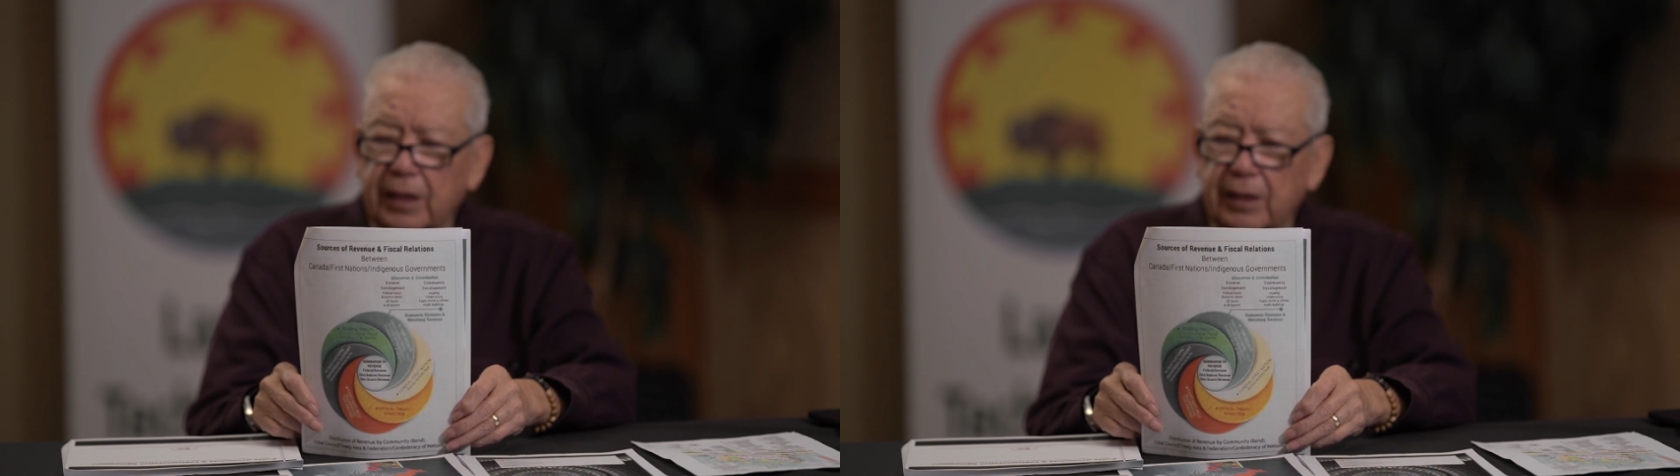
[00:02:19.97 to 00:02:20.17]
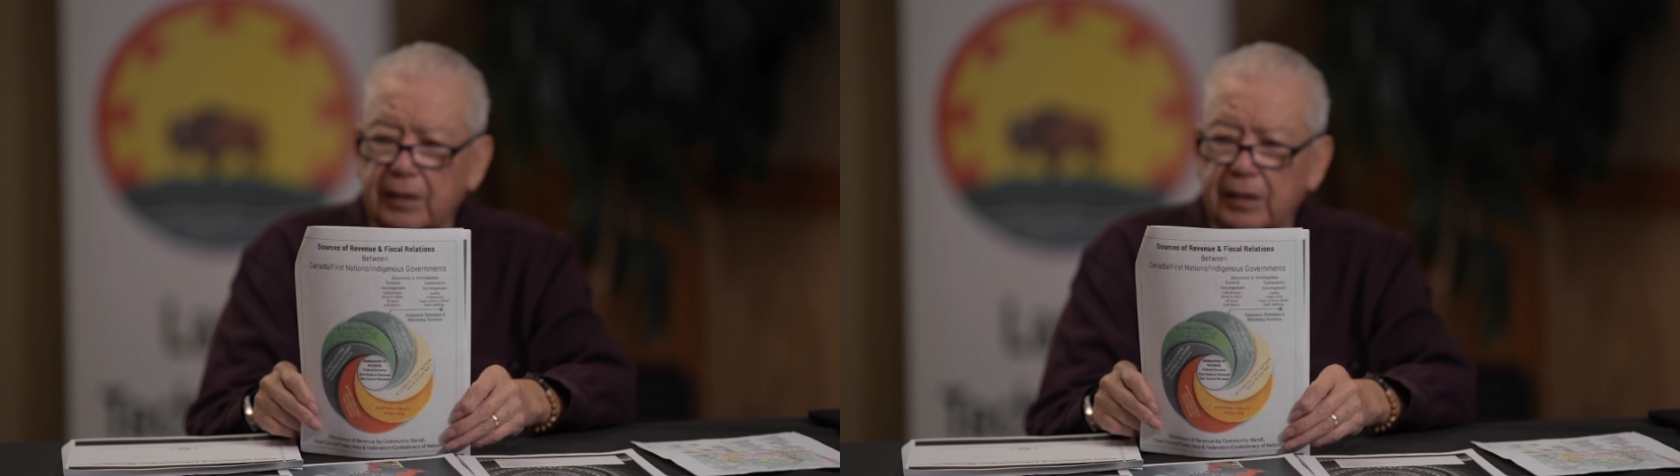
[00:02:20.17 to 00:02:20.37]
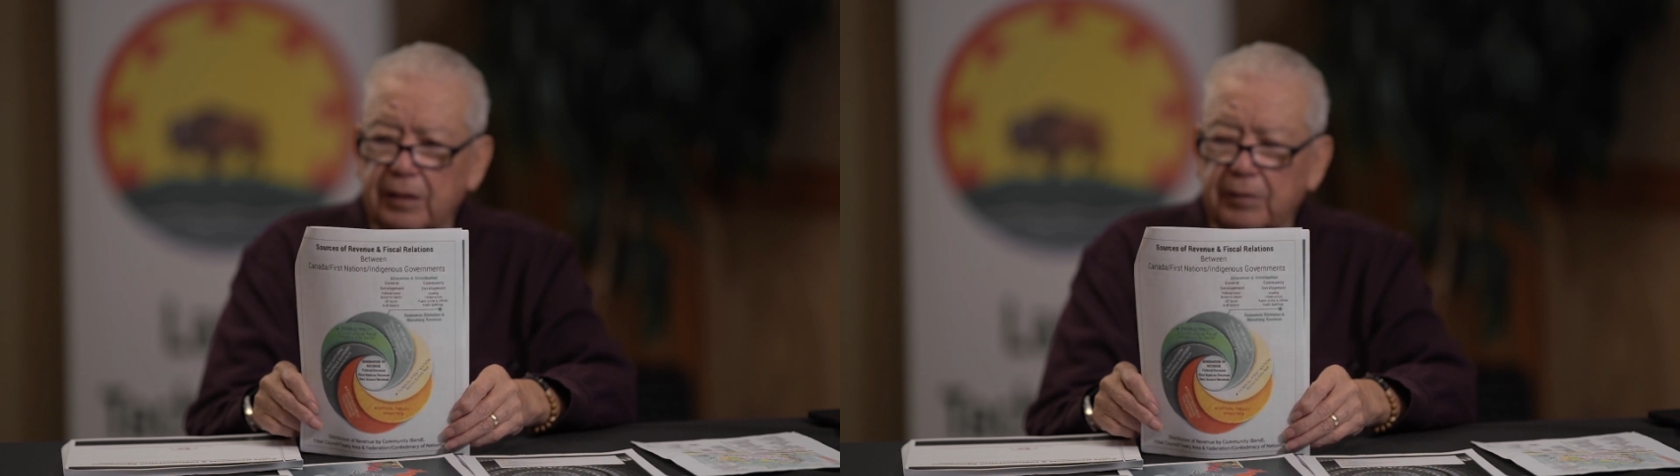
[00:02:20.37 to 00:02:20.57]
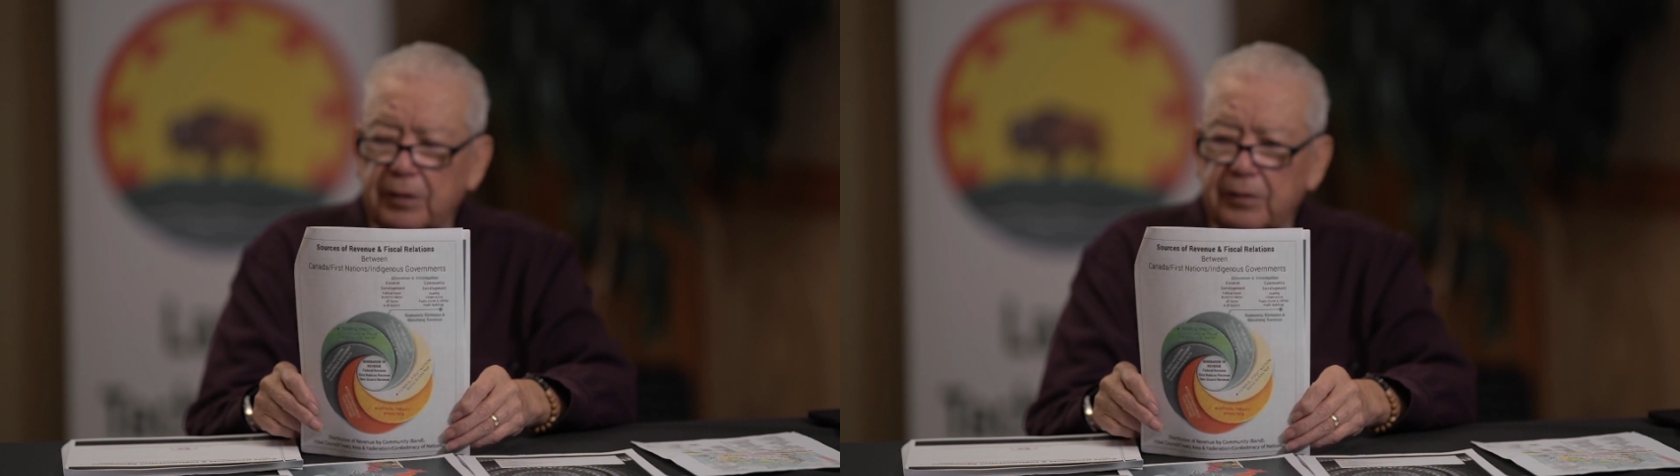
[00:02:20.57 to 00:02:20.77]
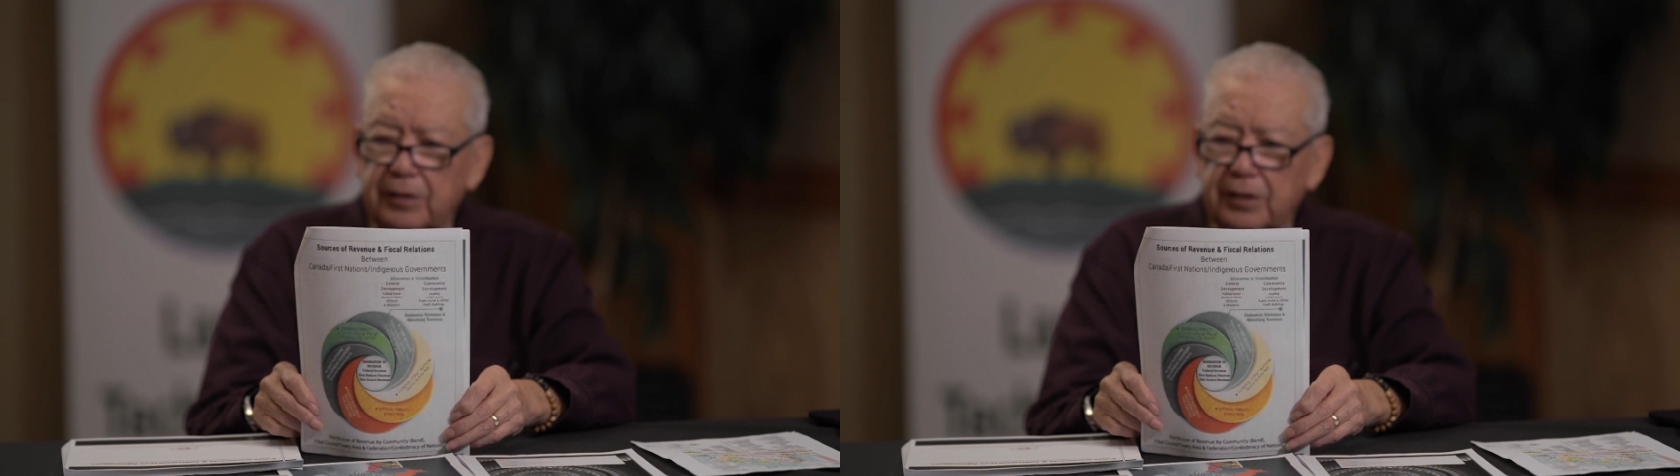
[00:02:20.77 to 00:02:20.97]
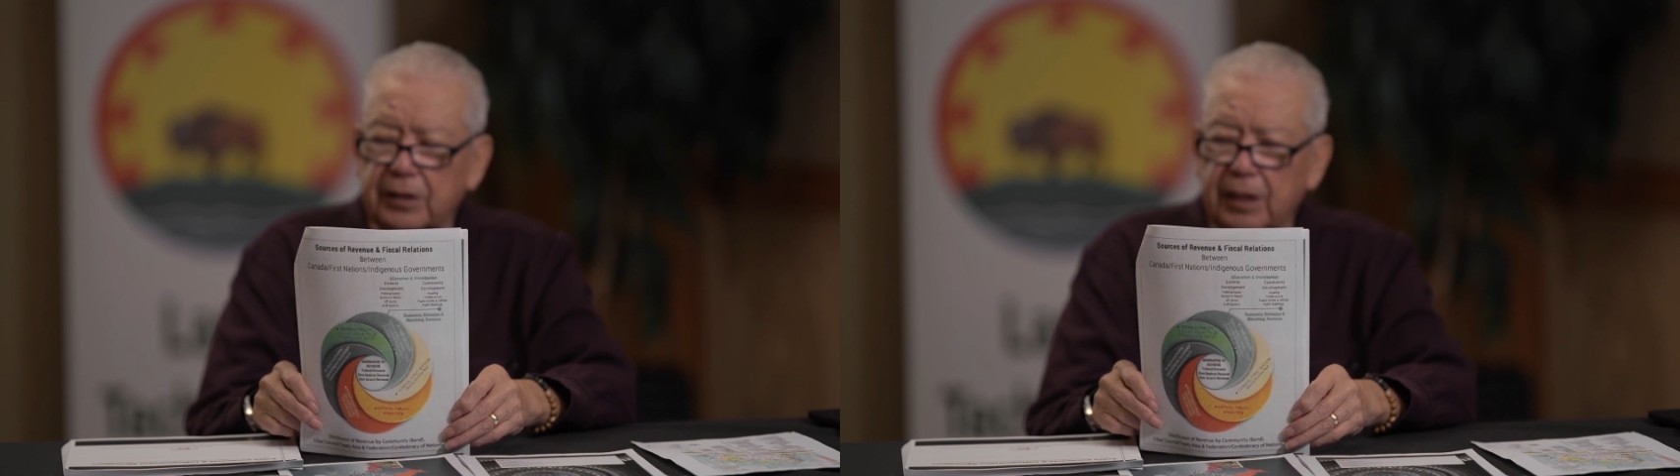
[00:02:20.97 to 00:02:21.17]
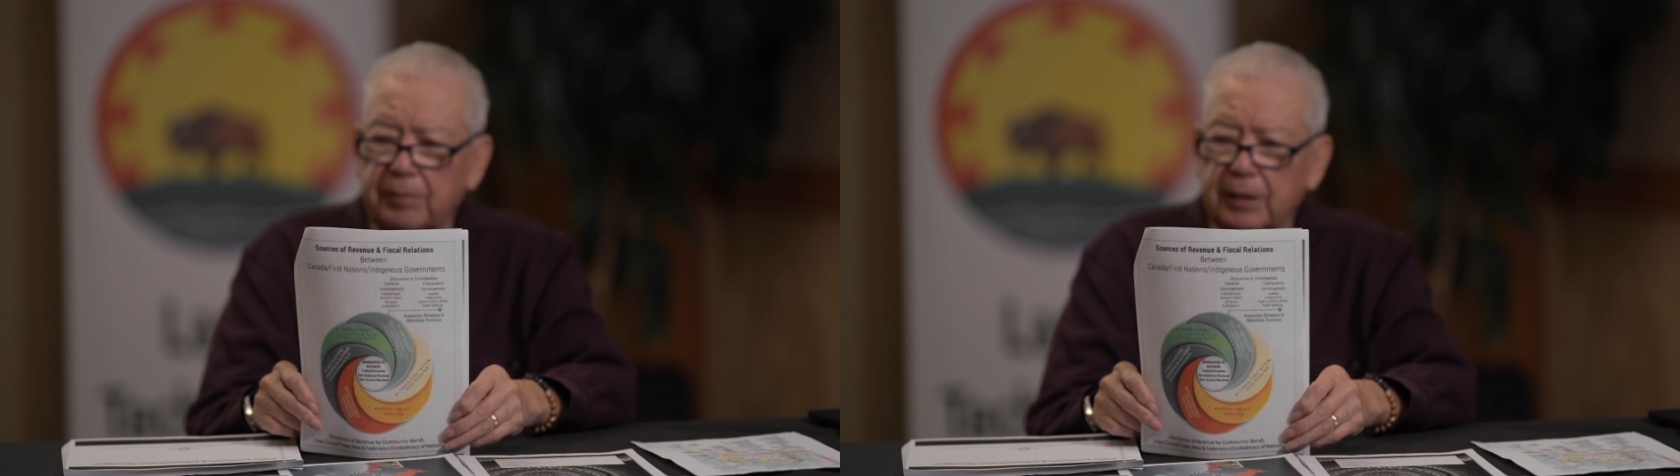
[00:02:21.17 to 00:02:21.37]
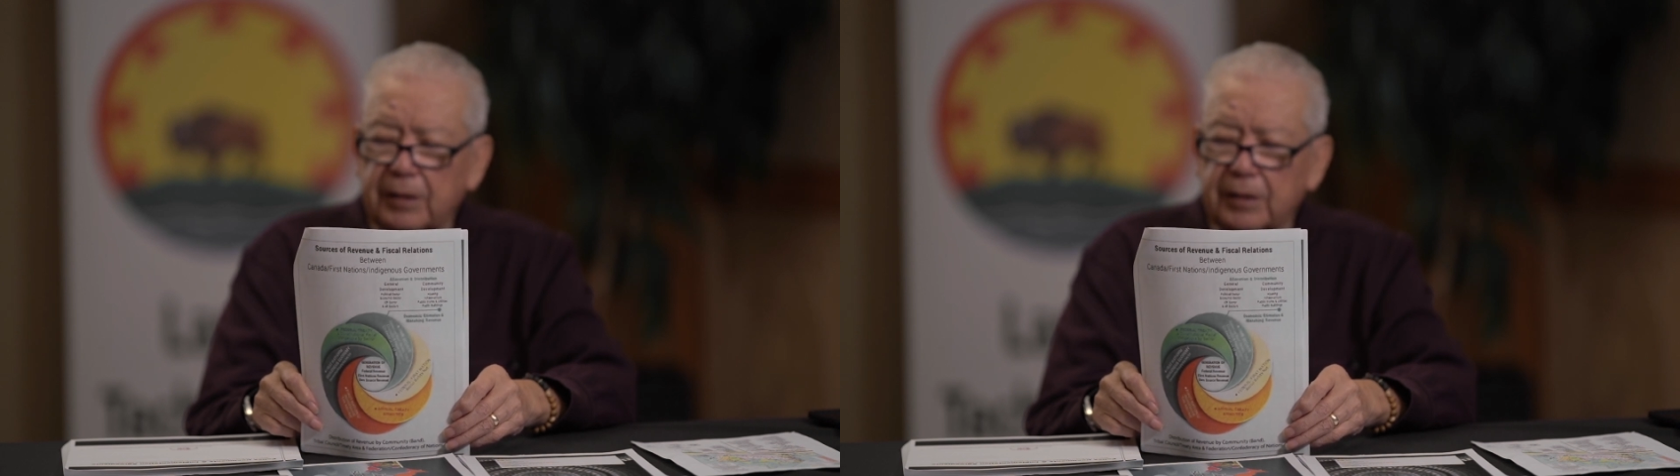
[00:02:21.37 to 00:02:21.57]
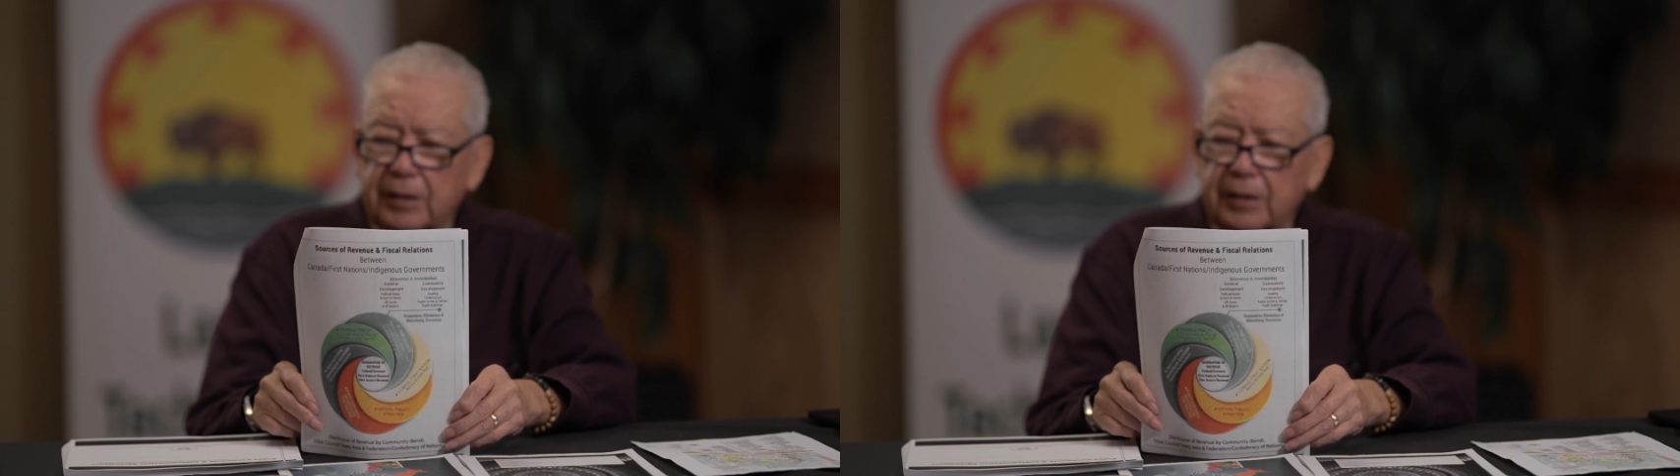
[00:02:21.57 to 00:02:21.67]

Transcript: at, and we don't examine,